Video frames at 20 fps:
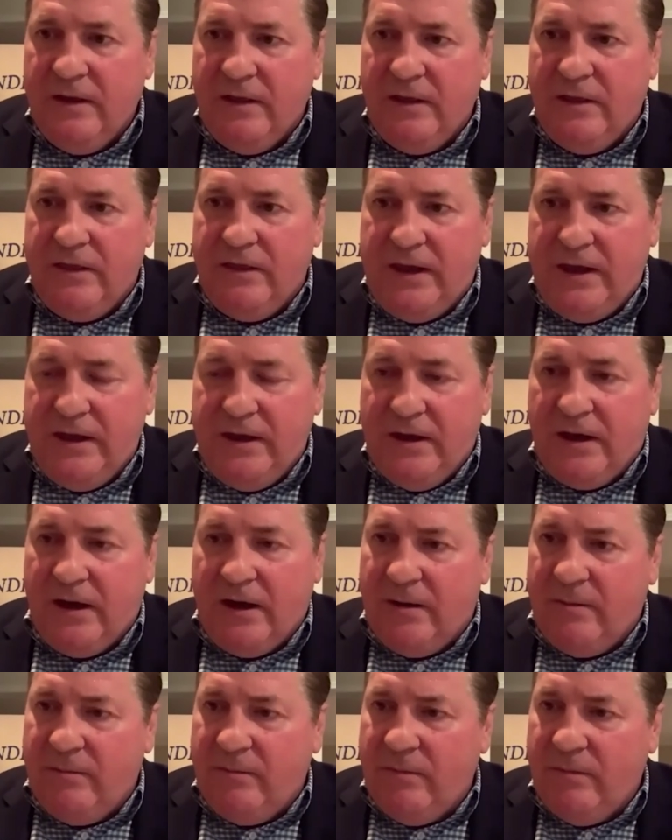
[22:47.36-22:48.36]
the
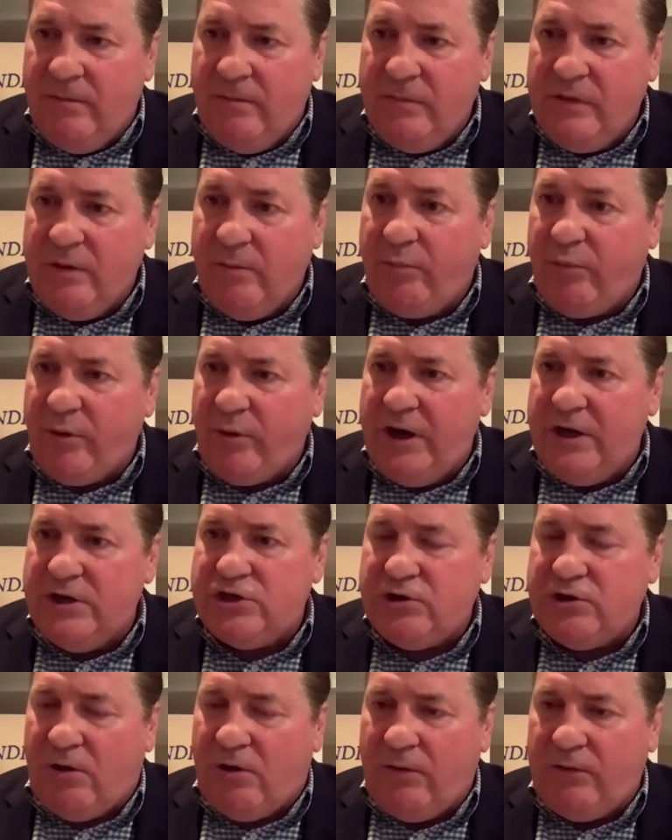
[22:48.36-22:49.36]
um, the
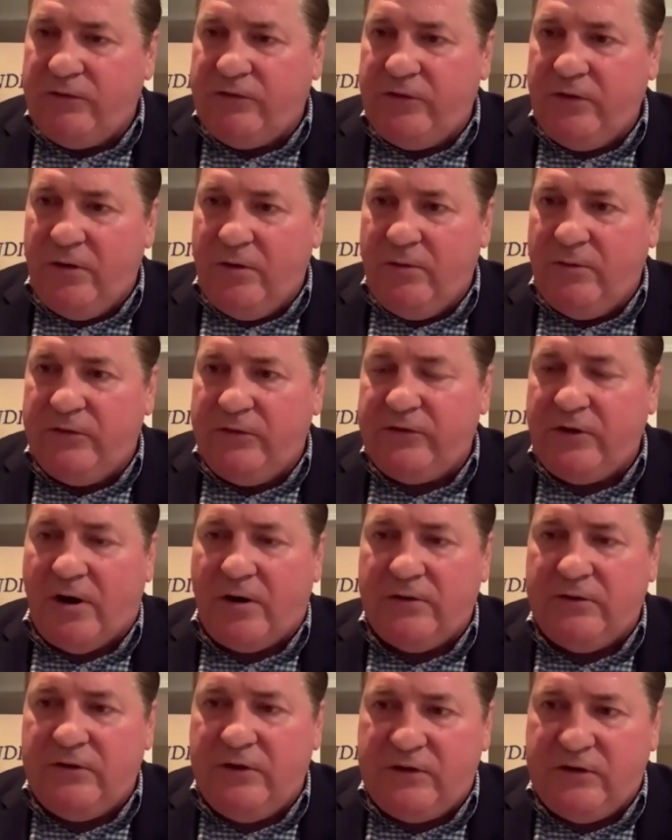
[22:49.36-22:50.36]
British also
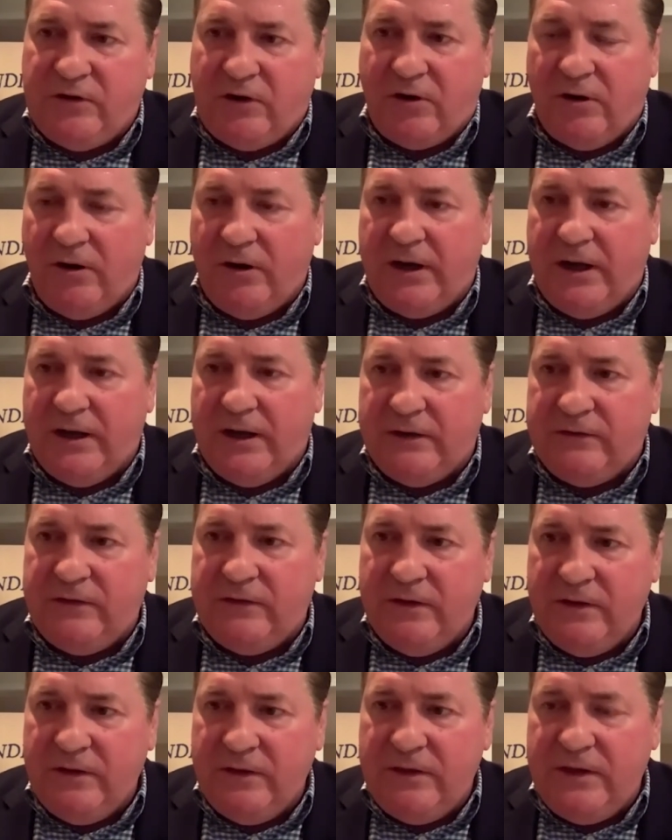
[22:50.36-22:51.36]
start to target
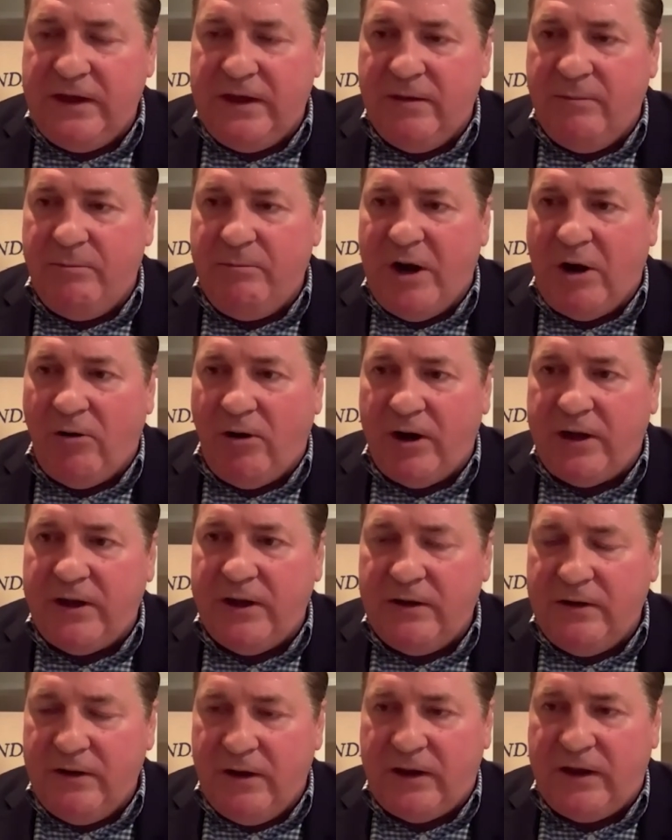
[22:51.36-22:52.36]
the
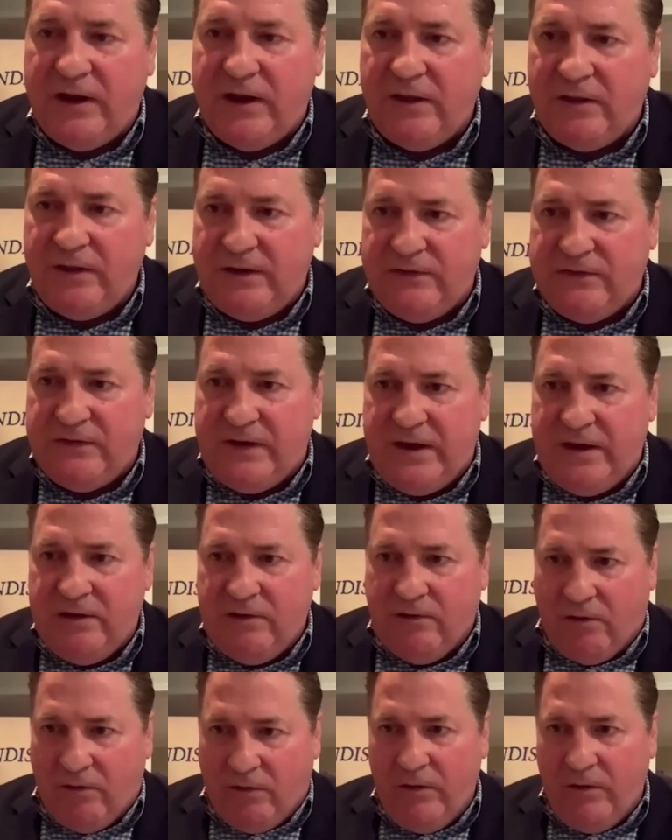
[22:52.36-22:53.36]
American Achilles
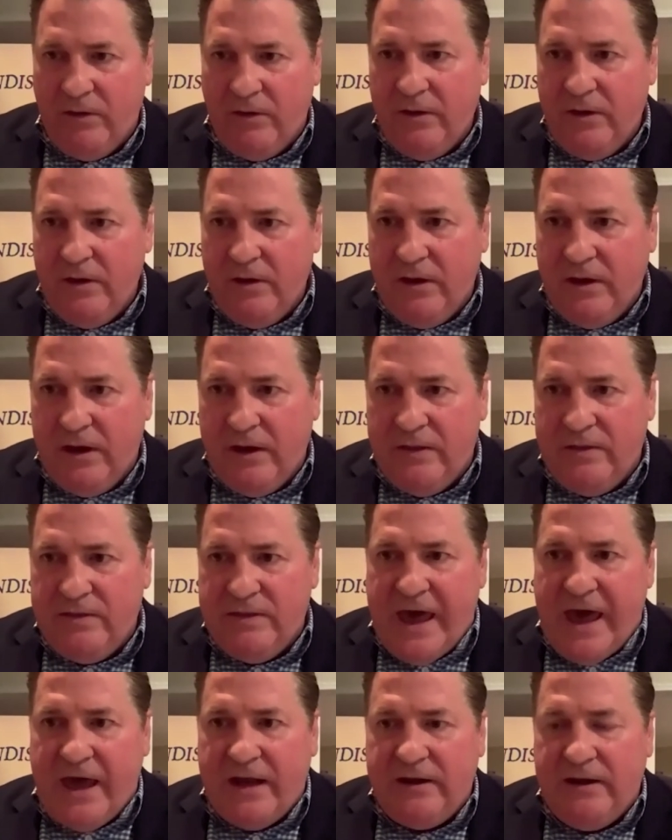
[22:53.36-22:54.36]
heel, and
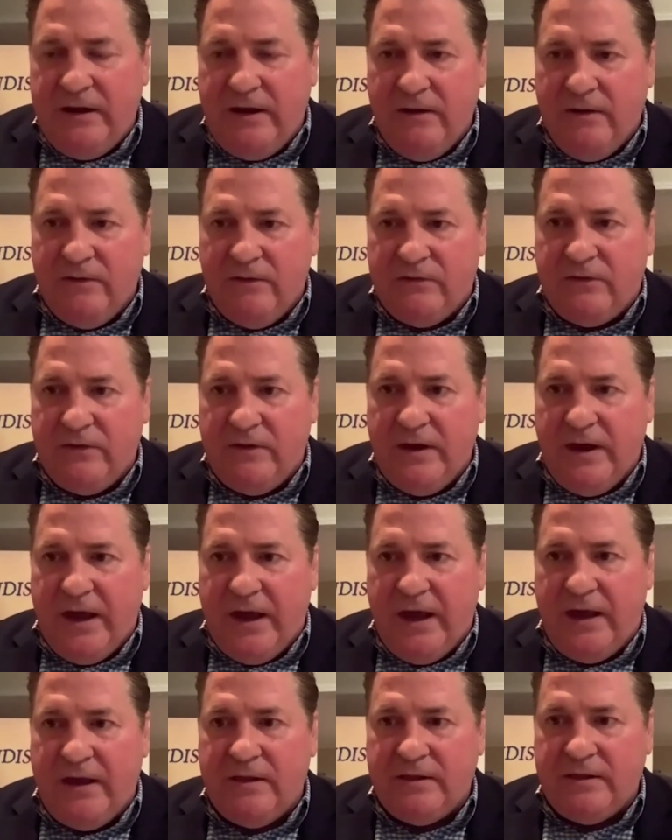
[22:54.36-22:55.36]
that is
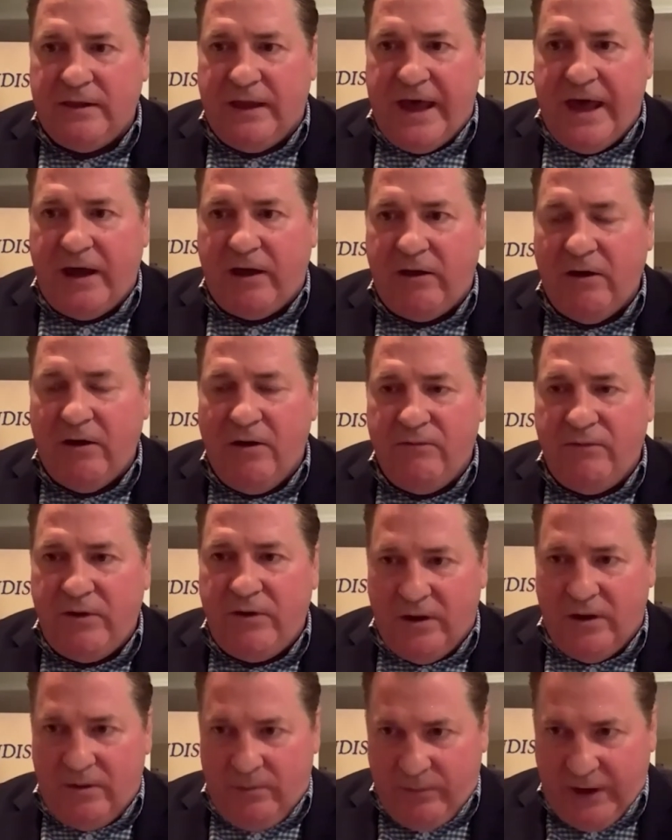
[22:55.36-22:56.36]
a lack of
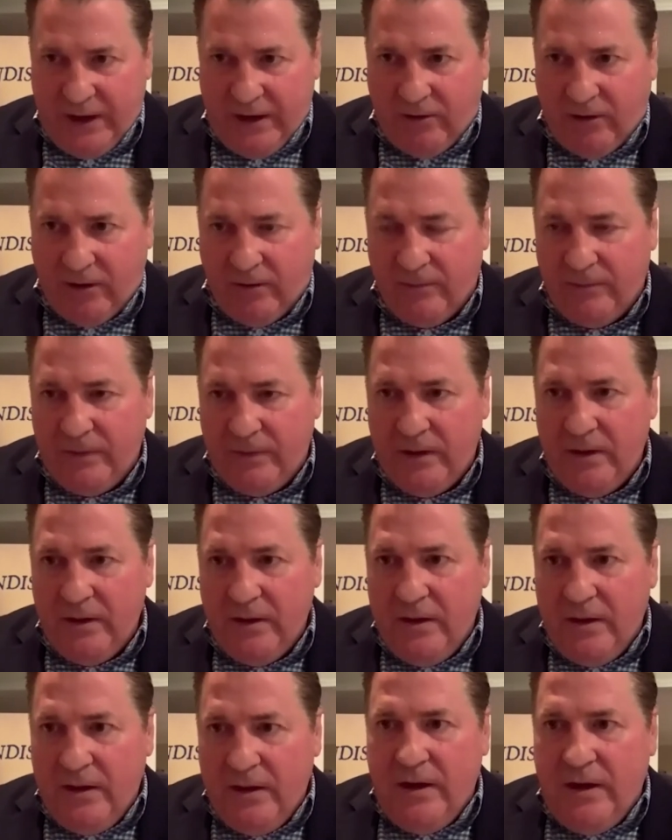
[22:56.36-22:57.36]
gunpowder.
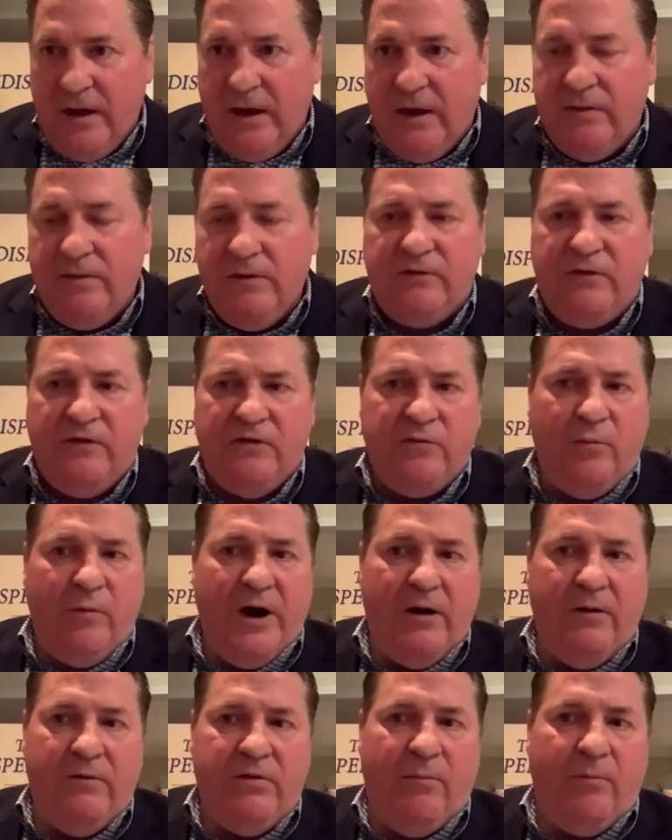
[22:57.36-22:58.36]
And this is
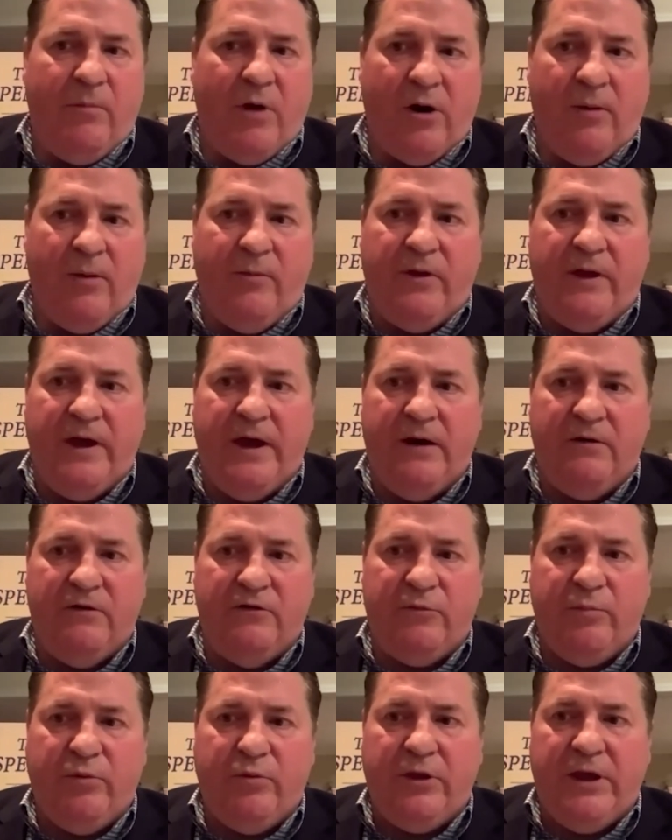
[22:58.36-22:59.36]
where the
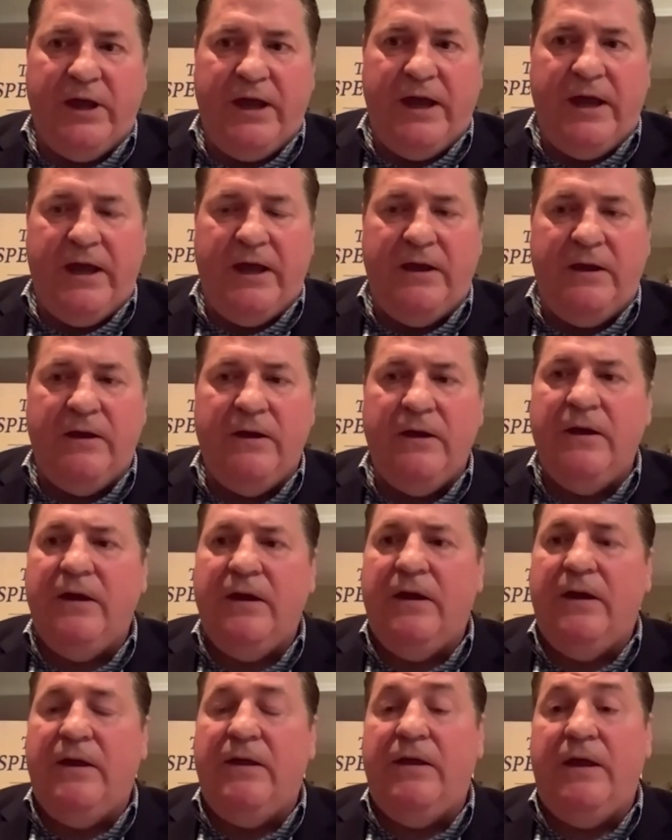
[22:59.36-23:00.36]
Marbleheaders play
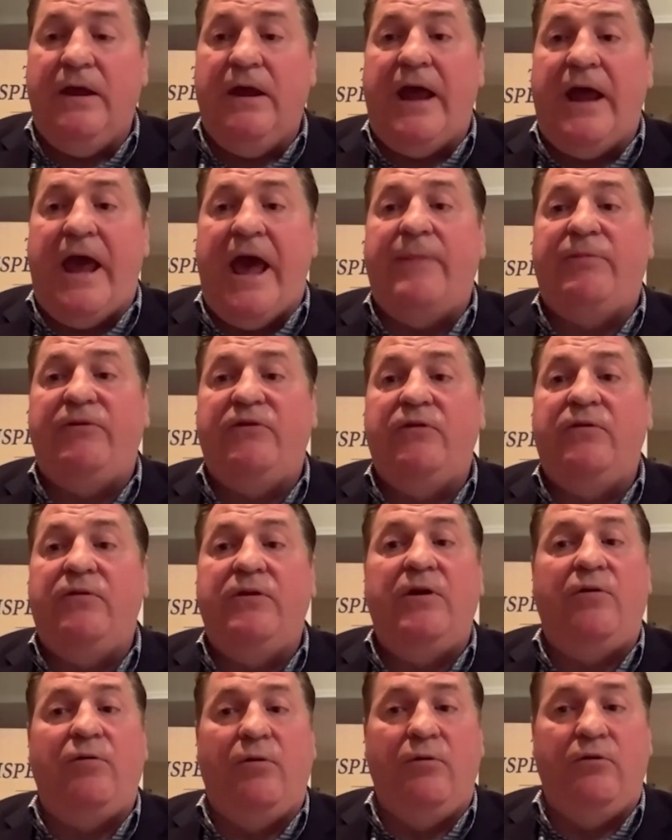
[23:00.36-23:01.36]
an
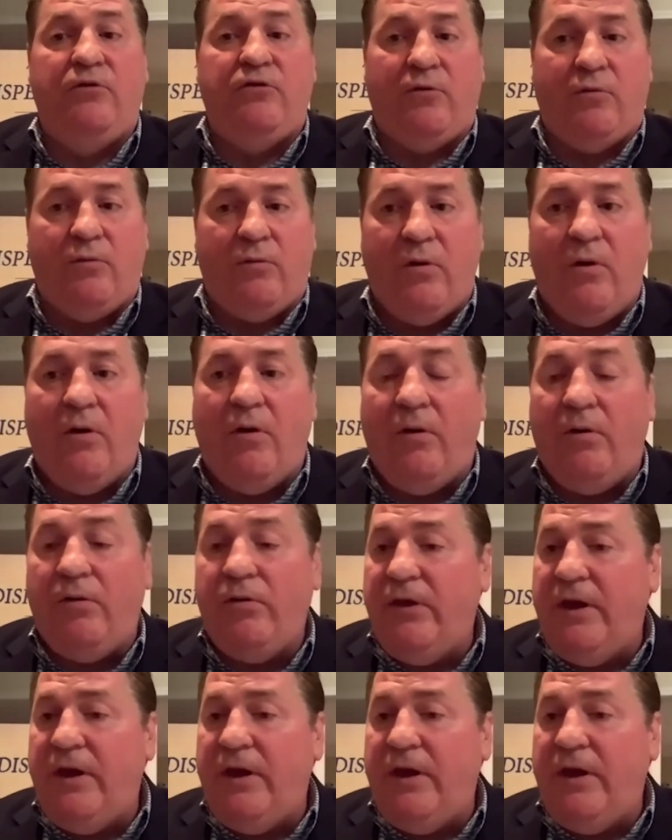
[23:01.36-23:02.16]
absolutely crucial role